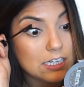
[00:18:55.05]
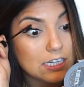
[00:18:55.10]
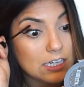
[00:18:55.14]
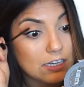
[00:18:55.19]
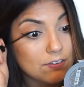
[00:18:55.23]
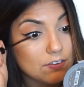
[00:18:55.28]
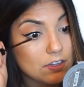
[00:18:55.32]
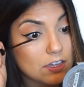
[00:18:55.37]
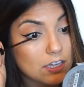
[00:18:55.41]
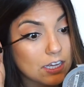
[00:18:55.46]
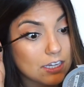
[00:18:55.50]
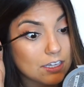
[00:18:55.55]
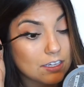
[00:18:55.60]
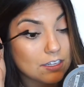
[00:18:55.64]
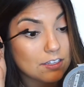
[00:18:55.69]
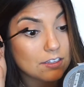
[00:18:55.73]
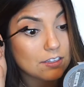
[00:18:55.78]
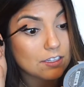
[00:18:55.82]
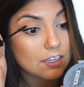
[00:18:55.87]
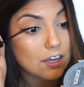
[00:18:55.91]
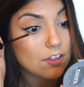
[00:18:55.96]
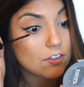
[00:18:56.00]
And even like
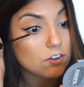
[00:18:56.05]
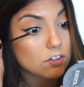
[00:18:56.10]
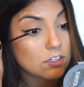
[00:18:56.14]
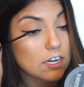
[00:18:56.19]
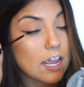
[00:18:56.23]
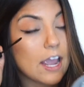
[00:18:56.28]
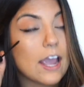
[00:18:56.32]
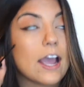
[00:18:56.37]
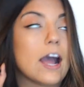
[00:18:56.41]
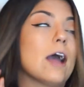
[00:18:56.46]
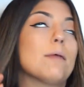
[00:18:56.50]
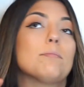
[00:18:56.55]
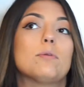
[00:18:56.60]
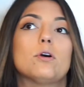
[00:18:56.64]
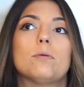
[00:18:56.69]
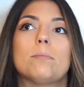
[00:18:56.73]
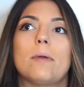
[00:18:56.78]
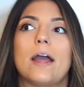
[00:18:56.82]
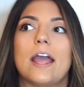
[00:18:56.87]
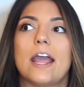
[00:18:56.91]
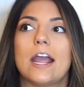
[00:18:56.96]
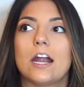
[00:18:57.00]
the other day, I
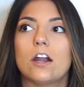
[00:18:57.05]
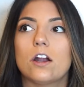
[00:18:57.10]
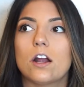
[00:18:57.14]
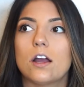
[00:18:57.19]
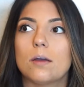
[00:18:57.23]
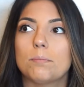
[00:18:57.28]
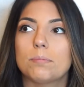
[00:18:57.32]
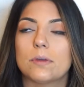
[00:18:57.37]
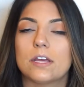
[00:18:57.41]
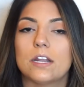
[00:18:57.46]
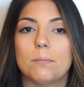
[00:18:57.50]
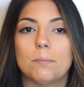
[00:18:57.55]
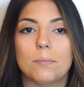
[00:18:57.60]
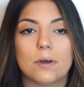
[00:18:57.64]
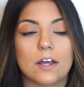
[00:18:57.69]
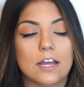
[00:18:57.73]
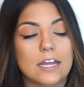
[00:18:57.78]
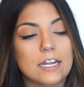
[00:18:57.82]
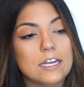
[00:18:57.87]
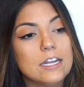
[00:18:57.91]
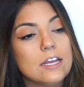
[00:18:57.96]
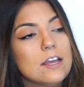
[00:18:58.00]
put my hair up in a
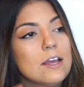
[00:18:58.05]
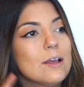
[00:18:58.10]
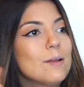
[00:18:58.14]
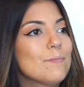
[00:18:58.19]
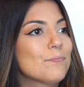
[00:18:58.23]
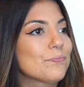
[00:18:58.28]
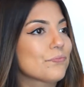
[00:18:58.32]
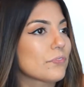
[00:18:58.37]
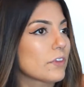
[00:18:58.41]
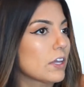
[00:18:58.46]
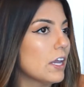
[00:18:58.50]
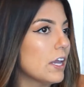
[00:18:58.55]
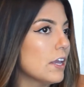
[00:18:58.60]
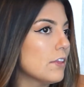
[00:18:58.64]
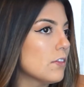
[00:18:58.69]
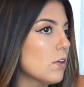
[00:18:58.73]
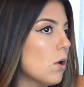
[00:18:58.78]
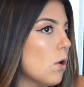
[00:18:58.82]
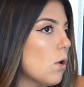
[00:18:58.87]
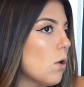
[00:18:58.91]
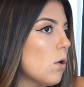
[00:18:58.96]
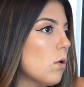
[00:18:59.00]
bun
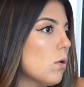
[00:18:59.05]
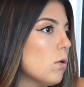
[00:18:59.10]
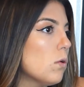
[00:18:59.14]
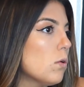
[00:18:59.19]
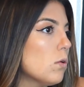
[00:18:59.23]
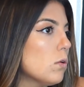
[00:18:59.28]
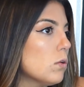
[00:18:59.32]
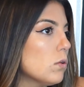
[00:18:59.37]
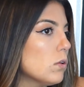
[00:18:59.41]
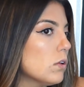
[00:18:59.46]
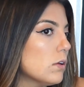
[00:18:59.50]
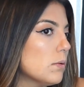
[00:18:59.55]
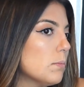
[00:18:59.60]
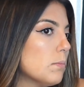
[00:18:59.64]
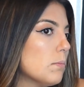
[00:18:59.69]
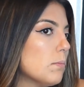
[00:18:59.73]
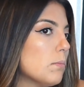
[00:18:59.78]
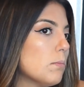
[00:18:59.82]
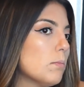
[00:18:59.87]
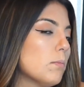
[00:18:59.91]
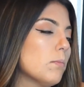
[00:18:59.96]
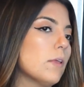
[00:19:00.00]
and the whole
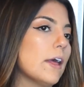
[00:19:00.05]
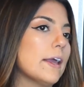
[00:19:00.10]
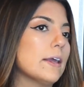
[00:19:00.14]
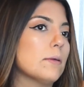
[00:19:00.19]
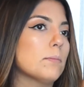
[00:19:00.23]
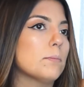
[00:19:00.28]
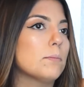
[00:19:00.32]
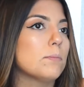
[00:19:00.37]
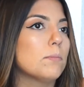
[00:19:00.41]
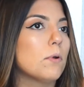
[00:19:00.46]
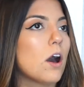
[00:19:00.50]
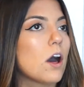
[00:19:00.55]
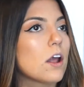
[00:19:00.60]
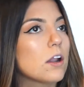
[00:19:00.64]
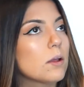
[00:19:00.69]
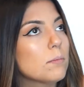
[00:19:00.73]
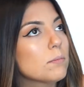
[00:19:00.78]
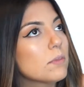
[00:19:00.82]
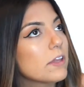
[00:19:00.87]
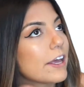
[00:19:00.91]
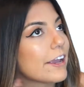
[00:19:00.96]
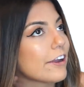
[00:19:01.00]
like
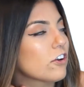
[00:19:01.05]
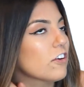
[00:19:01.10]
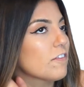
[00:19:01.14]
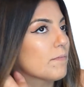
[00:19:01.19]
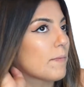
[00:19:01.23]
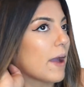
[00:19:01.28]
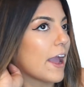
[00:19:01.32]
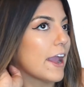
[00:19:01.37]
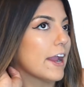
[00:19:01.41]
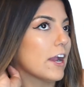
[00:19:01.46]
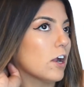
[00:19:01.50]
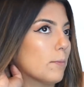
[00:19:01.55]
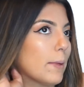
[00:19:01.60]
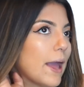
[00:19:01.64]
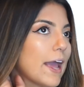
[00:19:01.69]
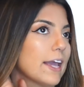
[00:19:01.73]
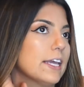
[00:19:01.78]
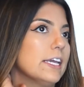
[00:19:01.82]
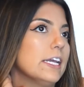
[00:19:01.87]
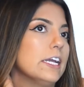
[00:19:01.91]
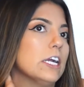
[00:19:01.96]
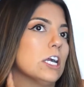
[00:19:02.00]
bottom layer of my hair
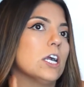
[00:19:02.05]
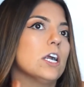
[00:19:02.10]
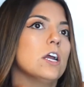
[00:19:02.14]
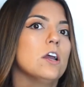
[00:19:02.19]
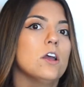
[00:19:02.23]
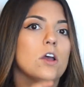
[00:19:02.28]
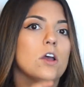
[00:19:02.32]
back here